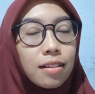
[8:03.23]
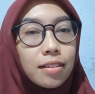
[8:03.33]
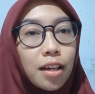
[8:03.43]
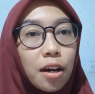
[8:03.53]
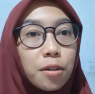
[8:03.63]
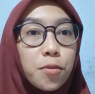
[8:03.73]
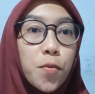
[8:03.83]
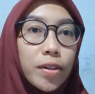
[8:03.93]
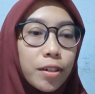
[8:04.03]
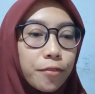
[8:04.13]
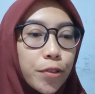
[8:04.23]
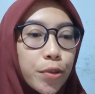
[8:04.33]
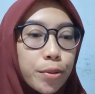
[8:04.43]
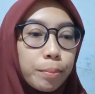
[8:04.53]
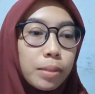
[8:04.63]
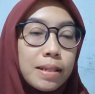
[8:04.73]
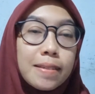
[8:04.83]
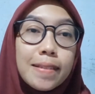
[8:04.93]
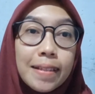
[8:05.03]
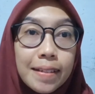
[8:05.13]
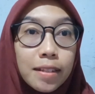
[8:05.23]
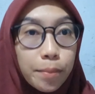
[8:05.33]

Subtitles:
Now, one of you, please lead the